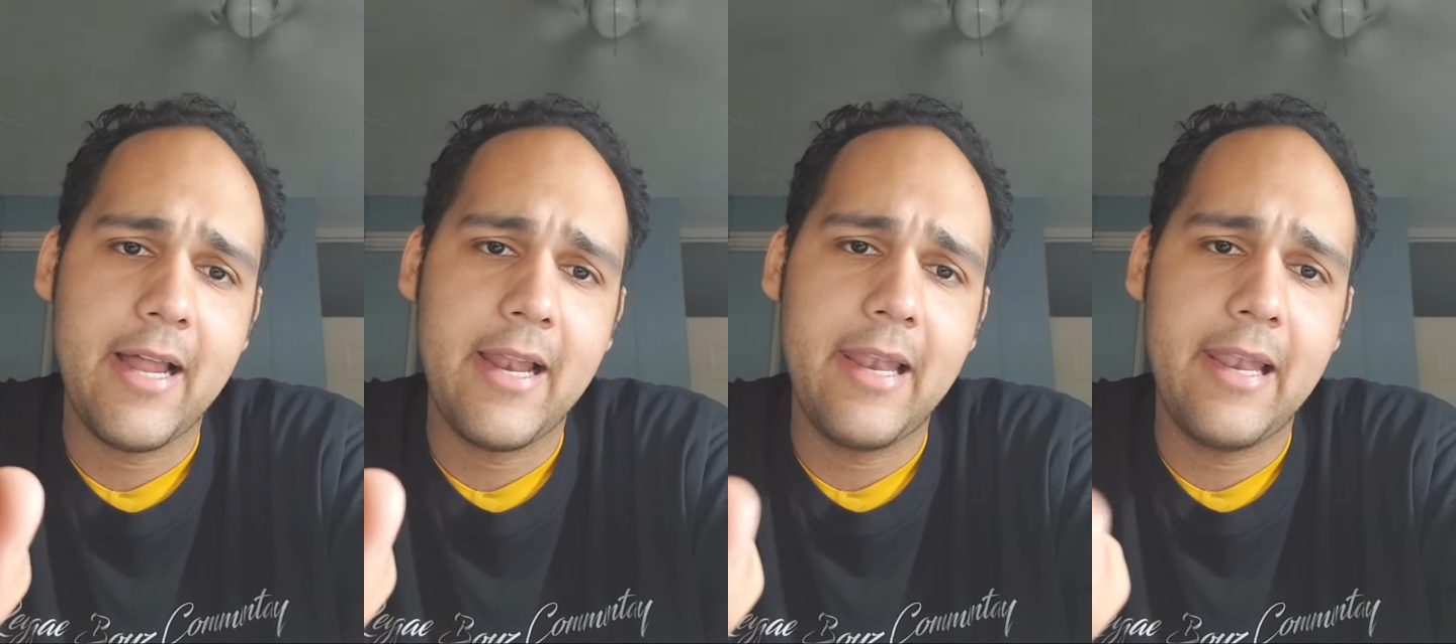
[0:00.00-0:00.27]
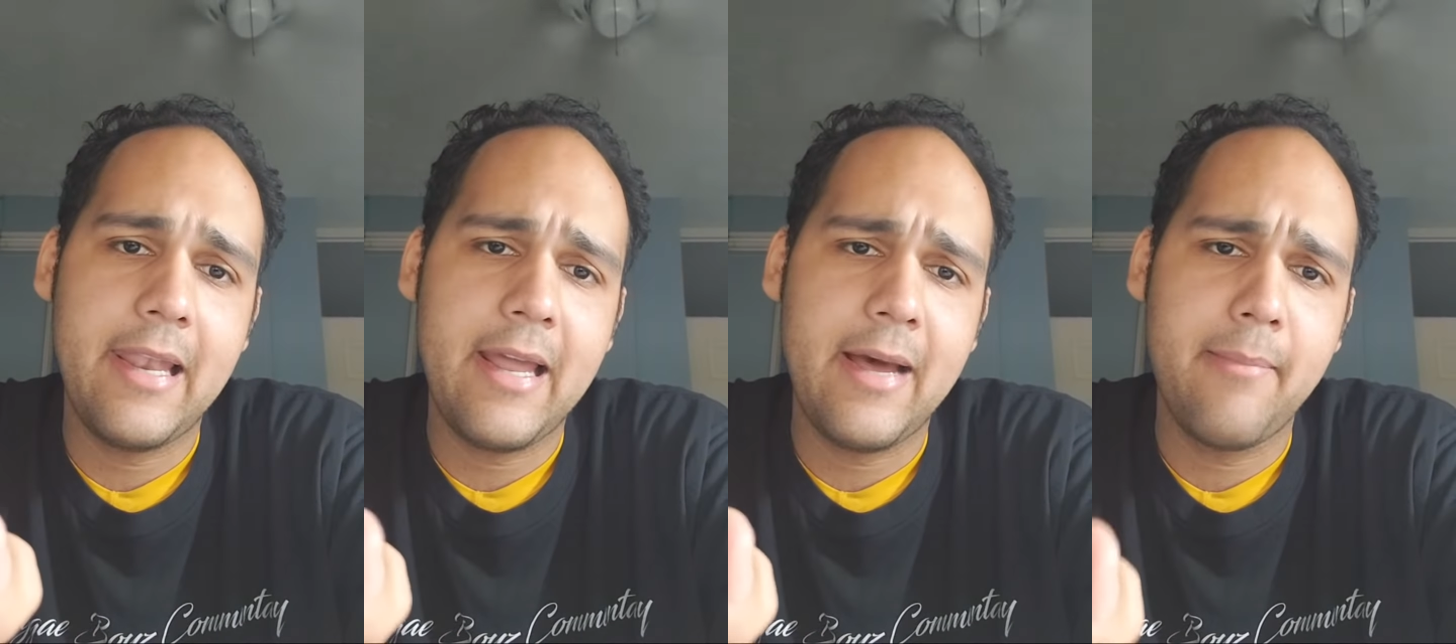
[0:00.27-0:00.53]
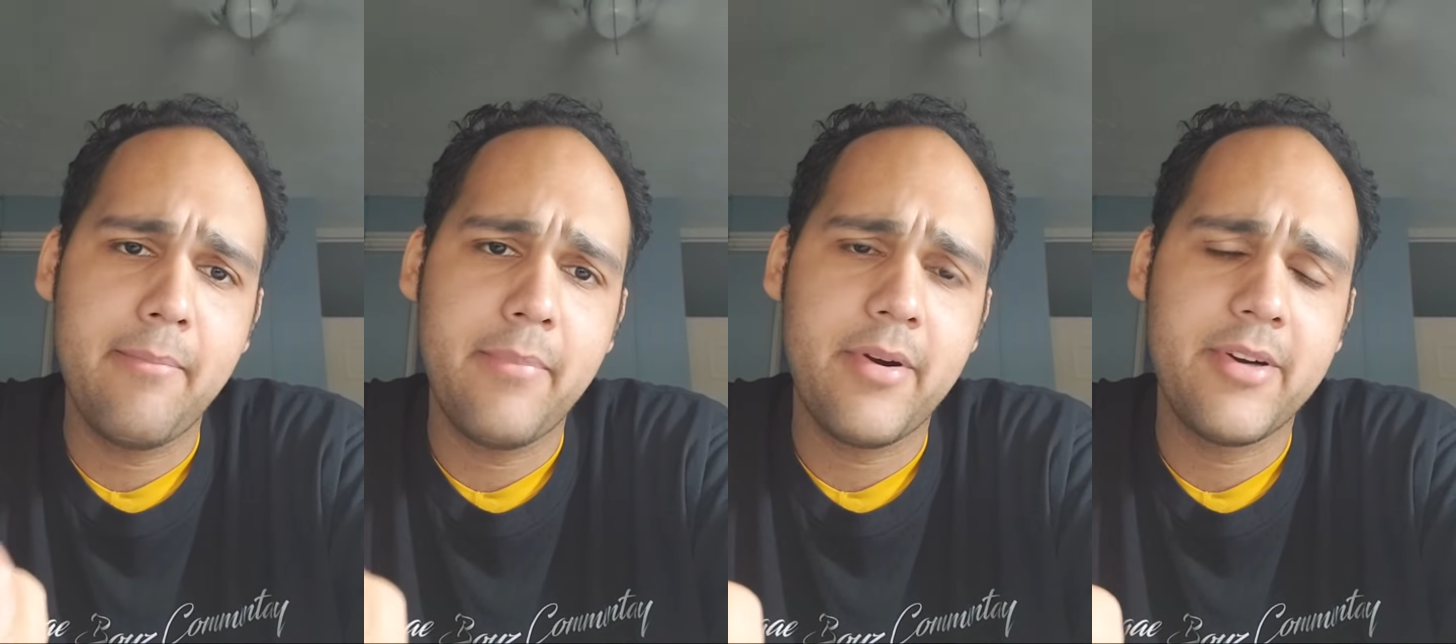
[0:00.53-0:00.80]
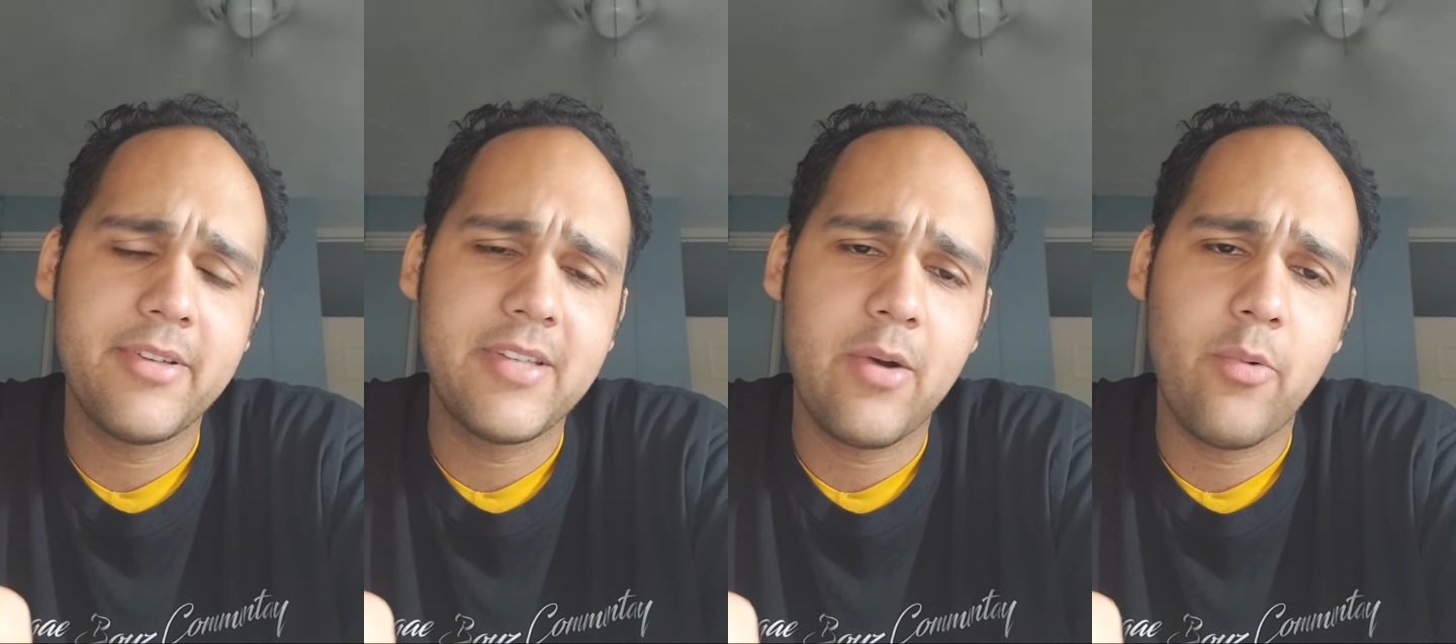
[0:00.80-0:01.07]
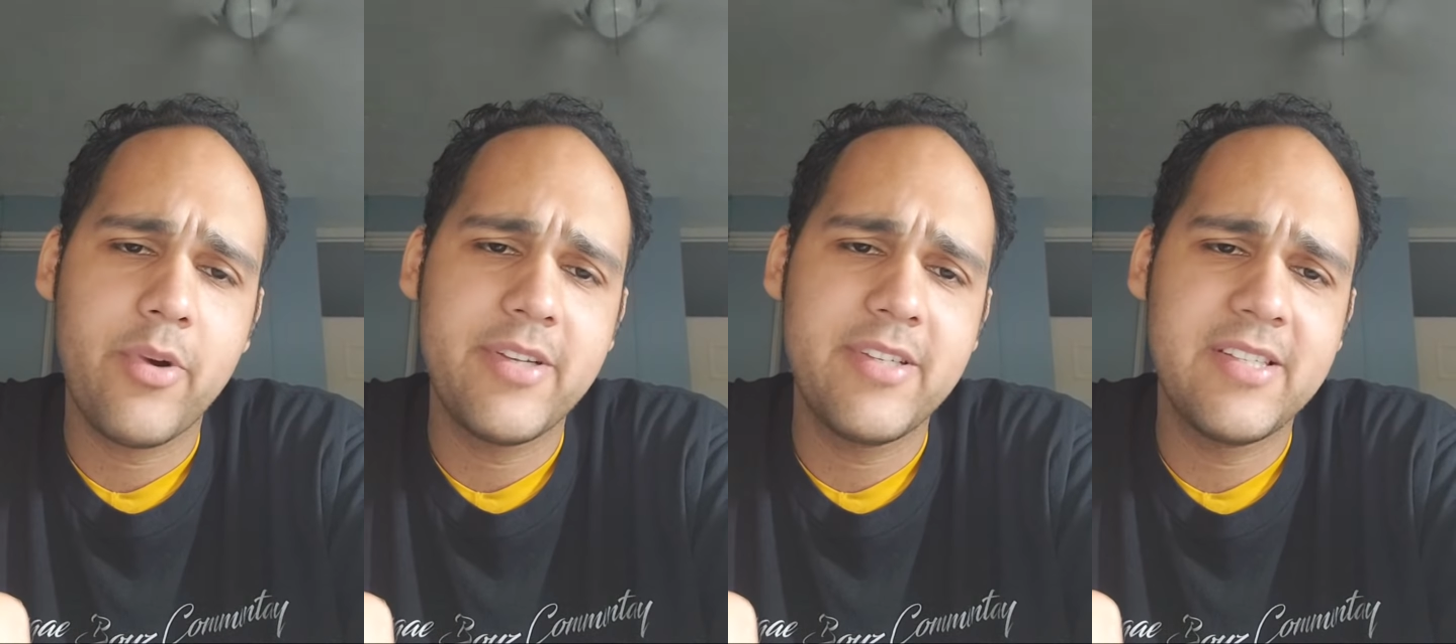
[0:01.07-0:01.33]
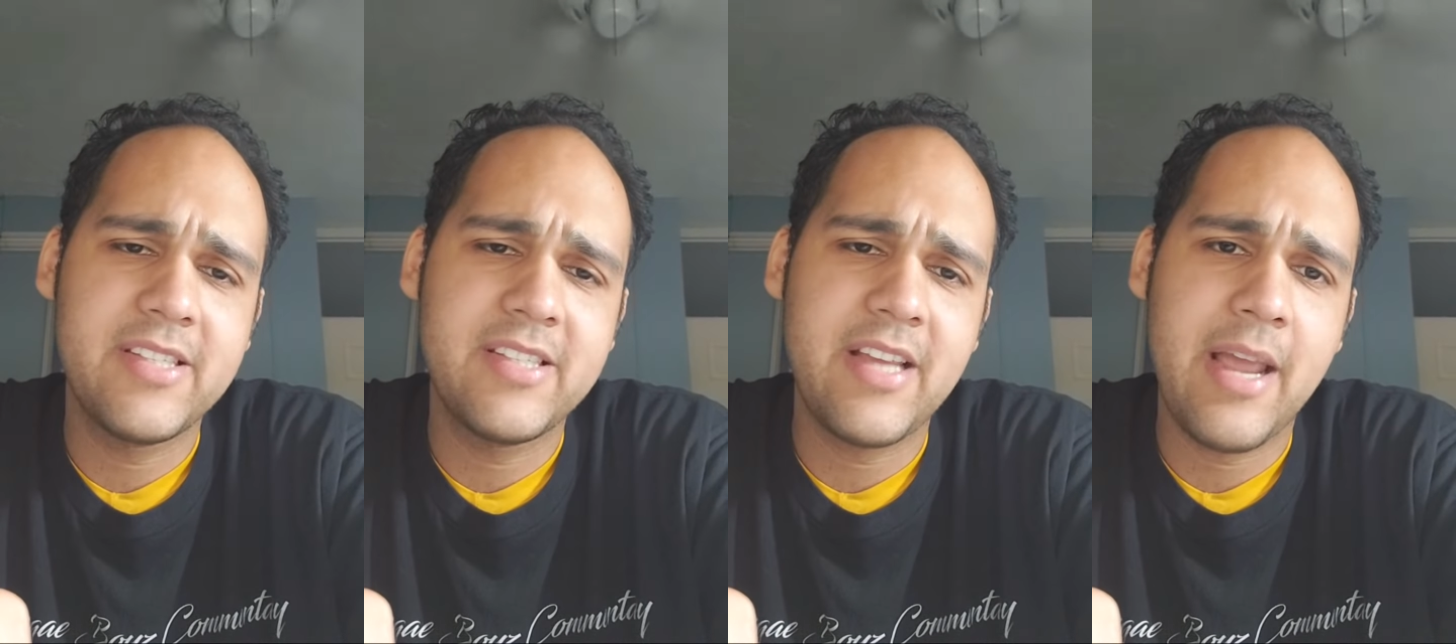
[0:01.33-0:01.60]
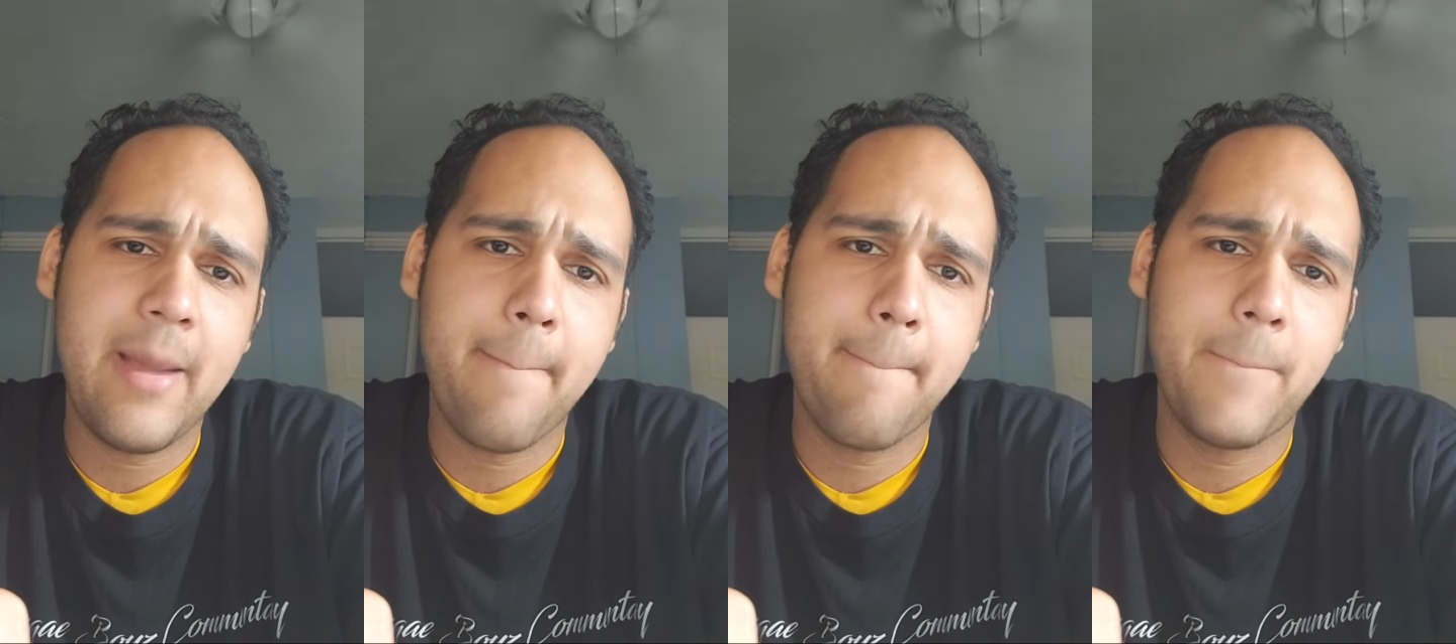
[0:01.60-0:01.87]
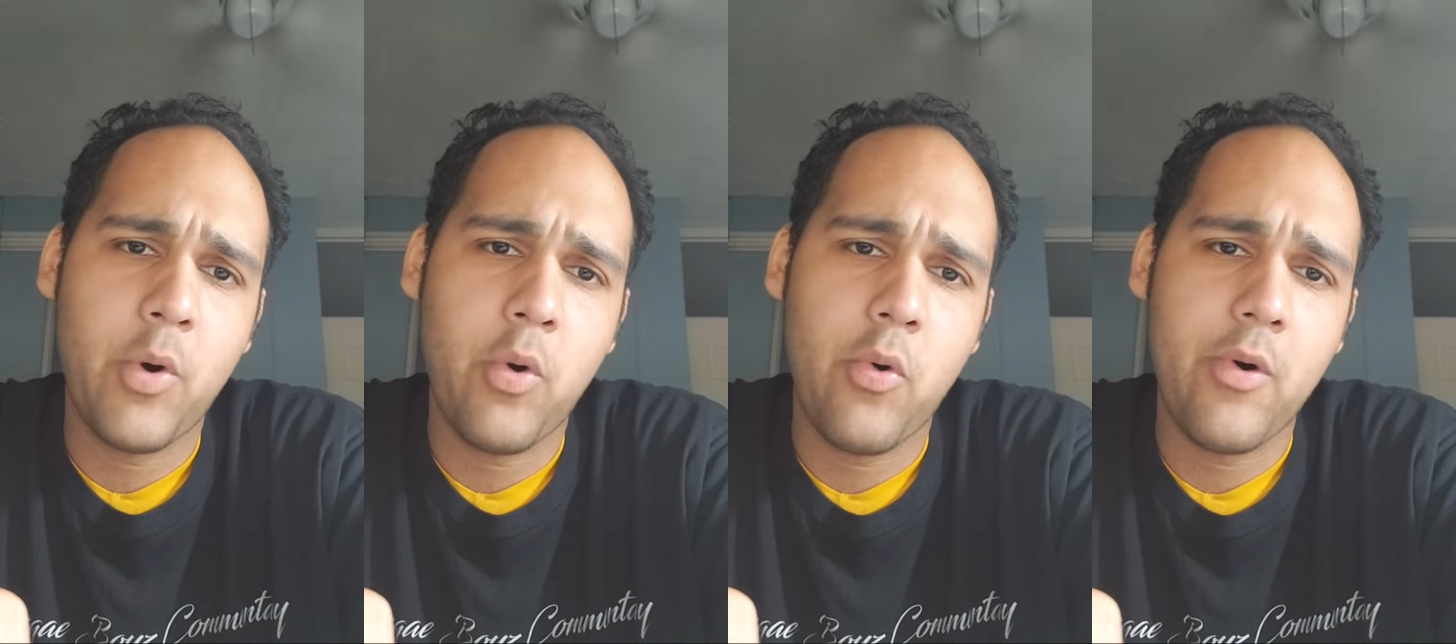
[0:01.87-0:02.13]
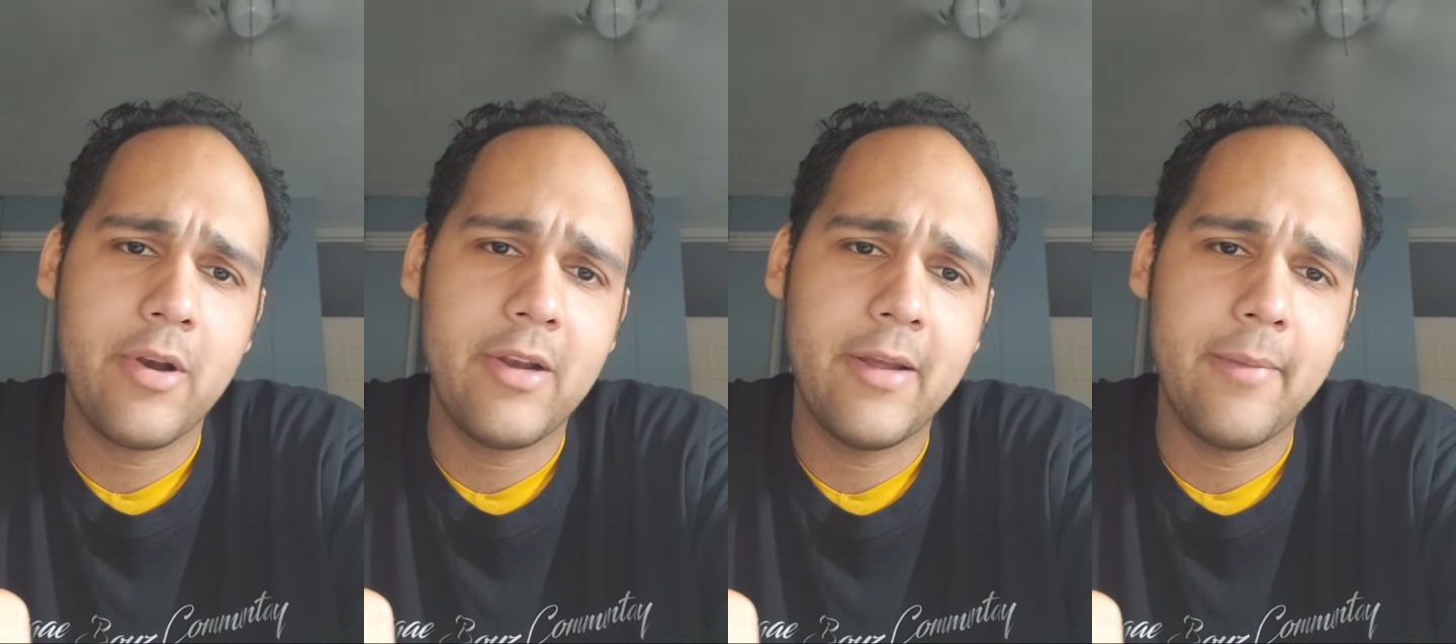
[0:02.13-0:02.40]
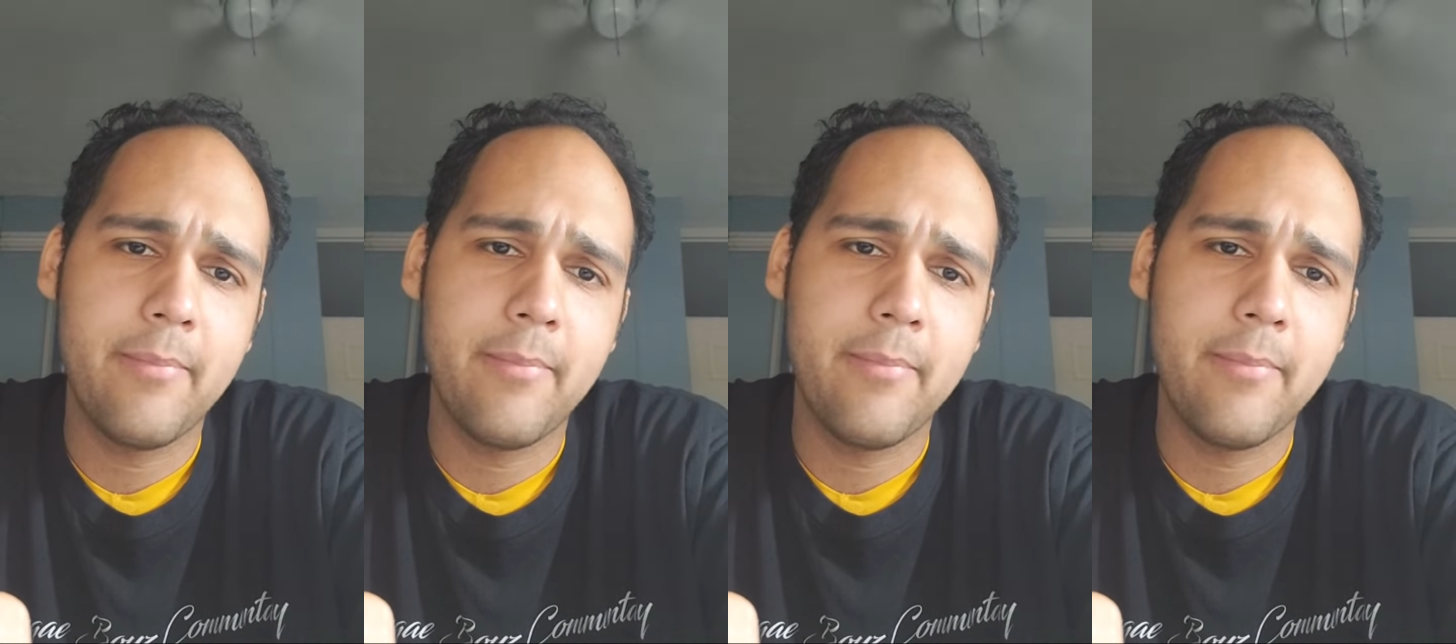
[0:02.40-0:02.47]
Lambert, I wouldn't say poorly,